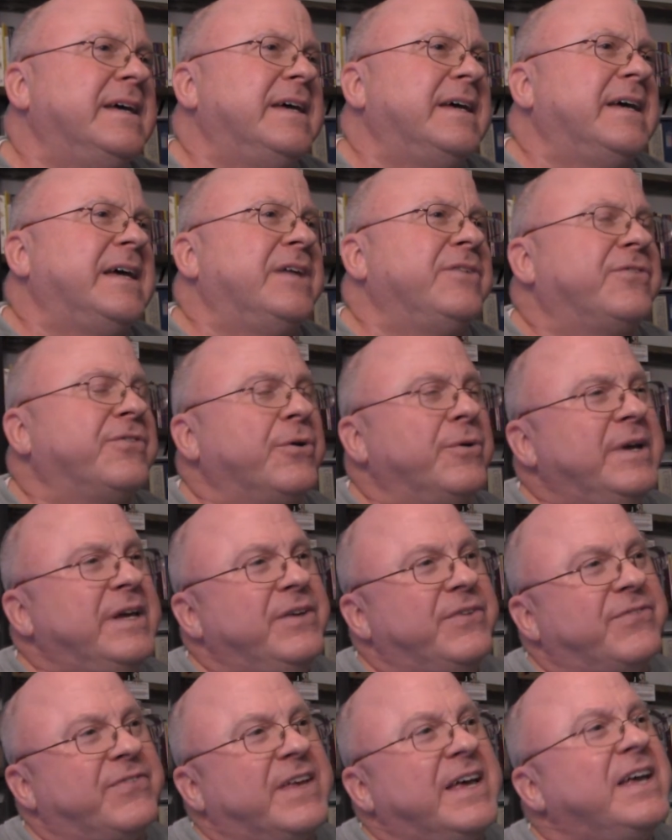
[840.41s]
And so he
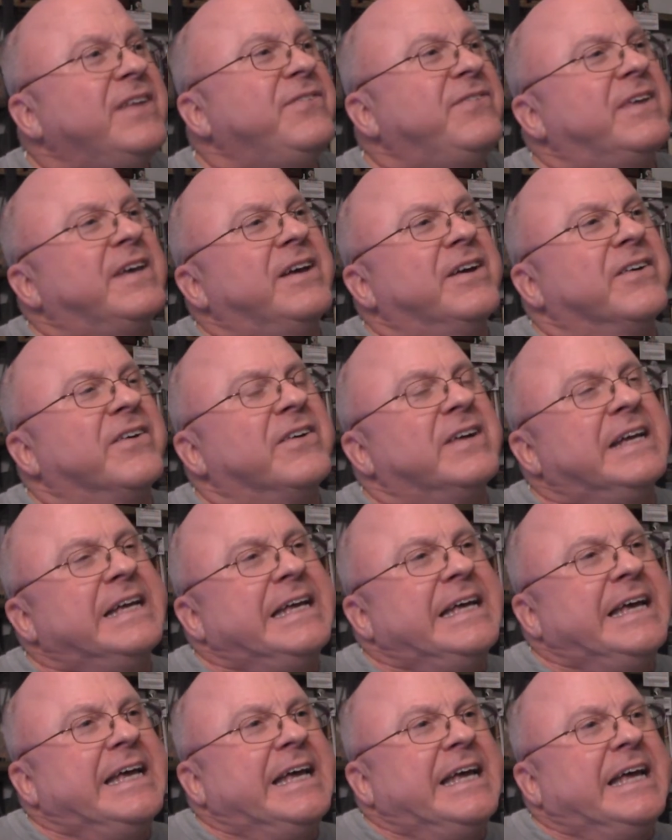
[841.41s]
says here,
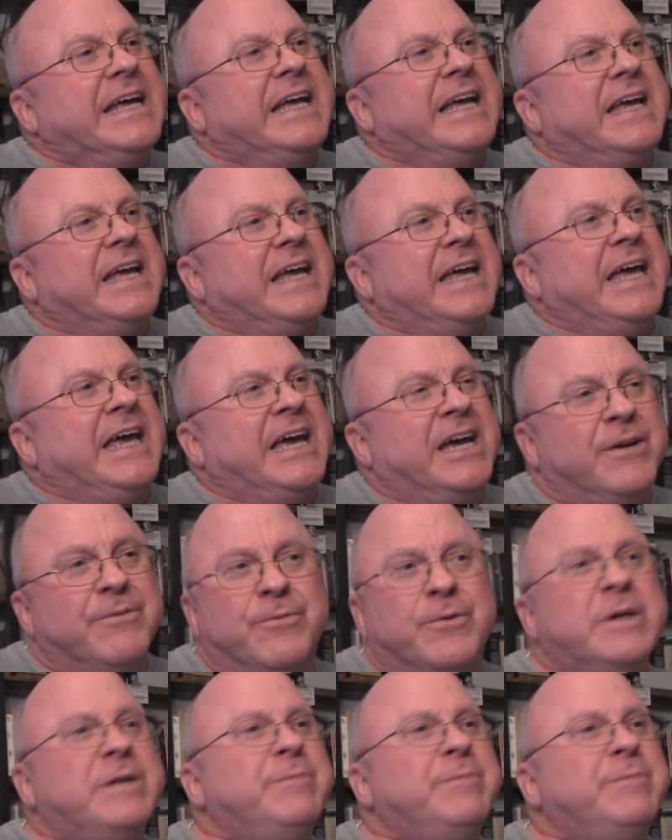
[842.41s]
every